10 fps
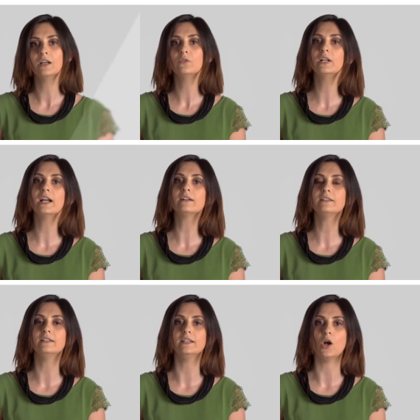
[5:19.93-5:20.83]

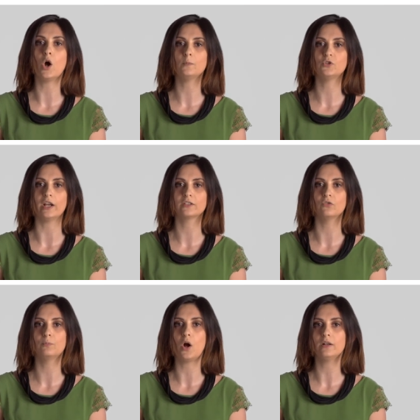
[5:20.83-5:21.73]
Regarding the object
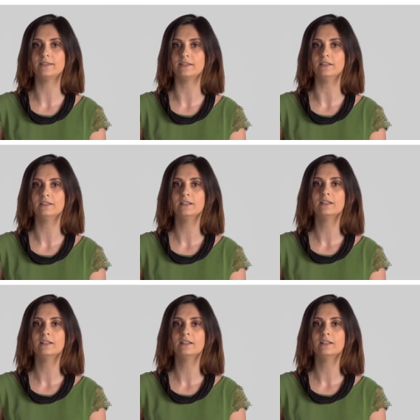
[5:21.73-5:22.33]
of policy,